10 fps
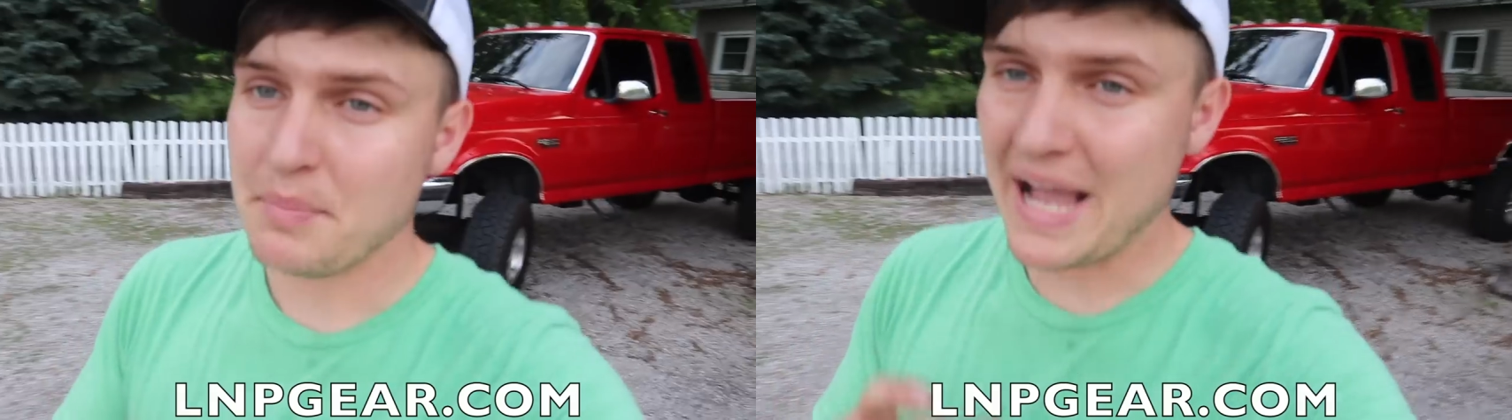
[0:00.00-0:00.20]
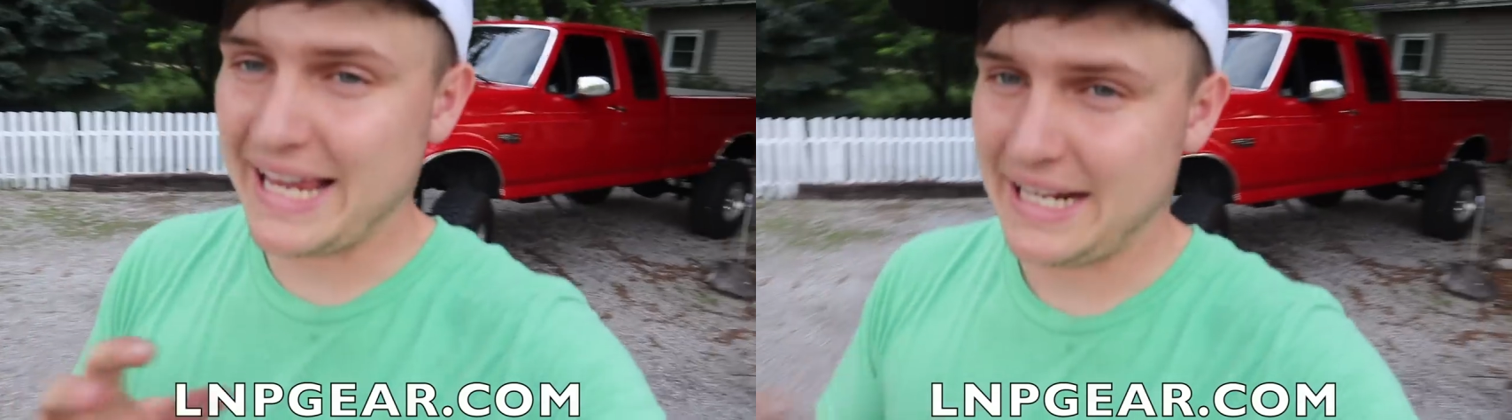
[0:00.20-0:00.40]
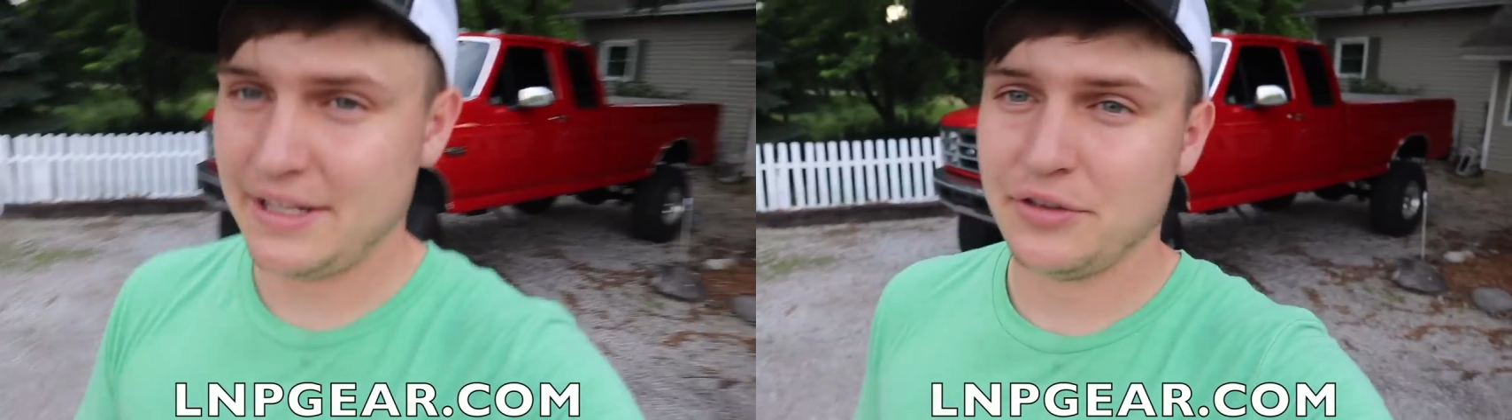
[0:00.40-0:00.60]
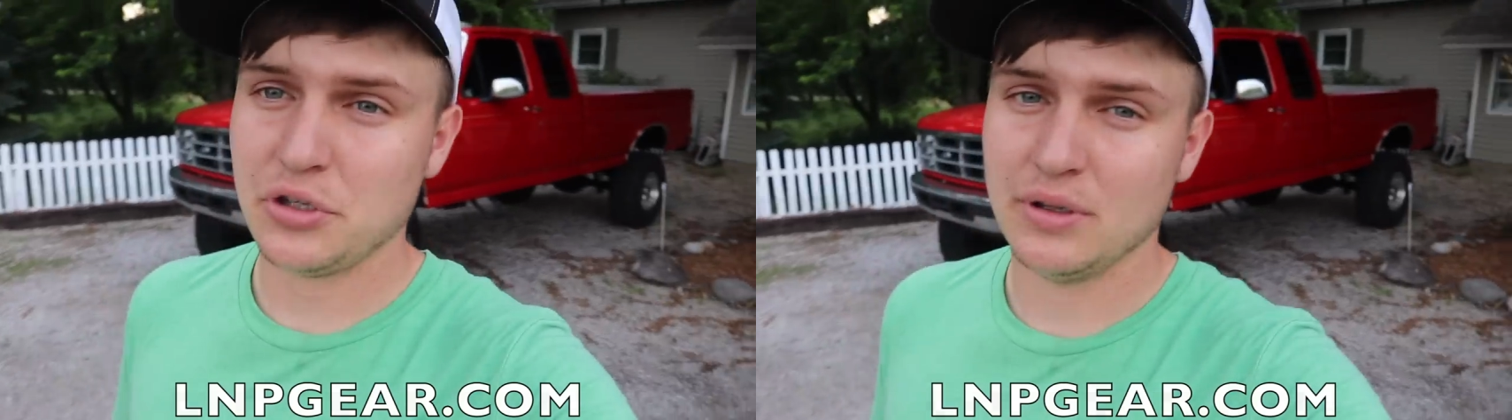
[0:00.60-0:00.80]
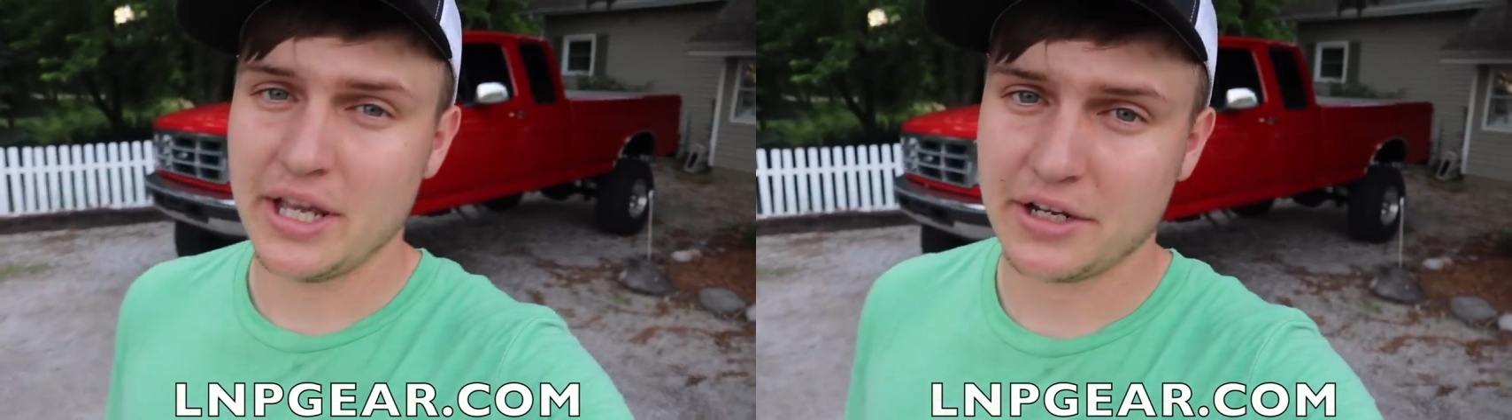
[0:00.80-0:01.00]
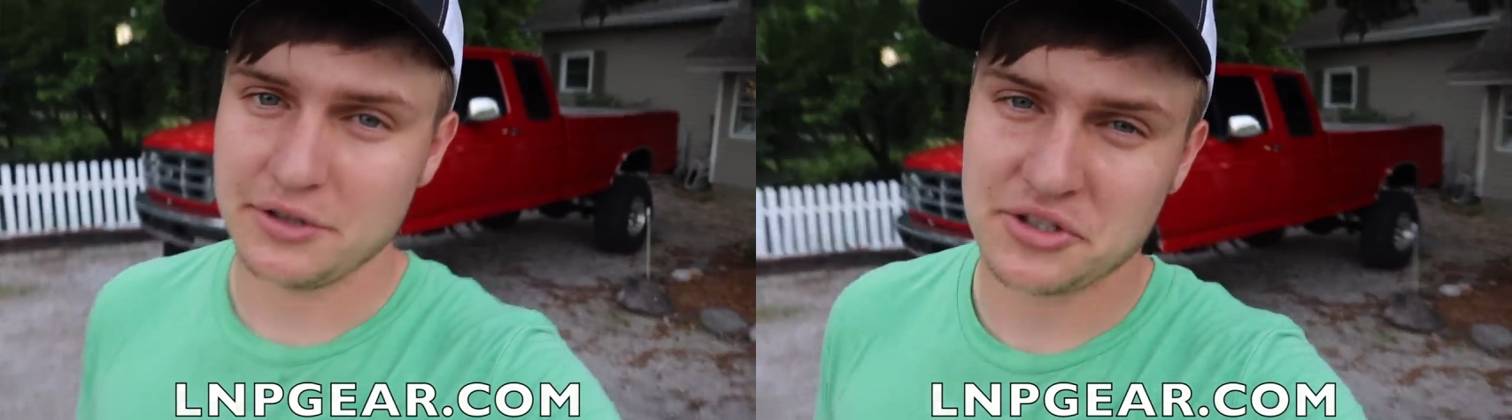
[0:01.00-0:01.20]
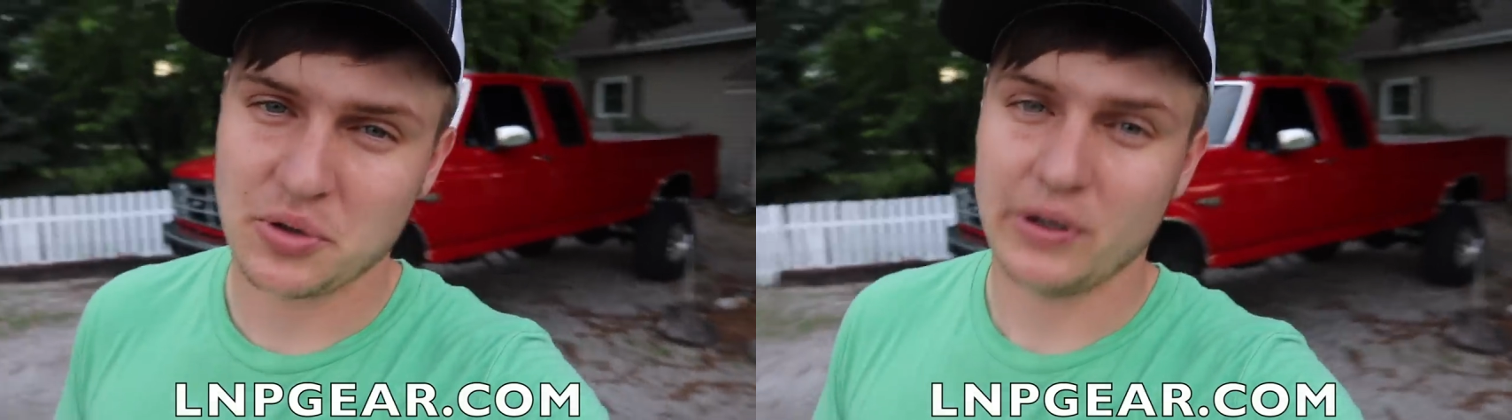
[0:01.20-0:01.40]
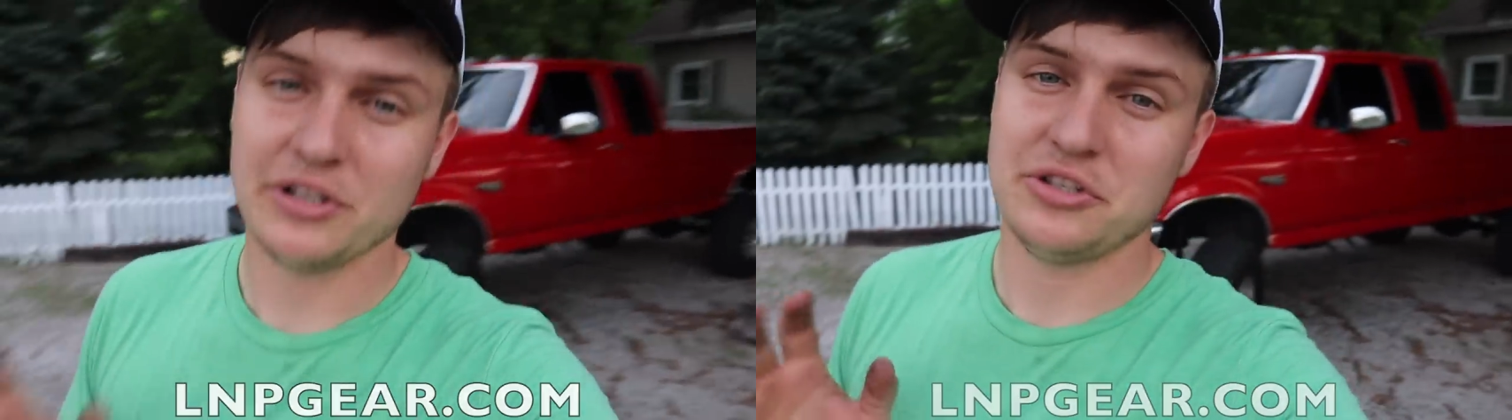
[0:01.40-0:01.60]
buy anything you like on the store, and as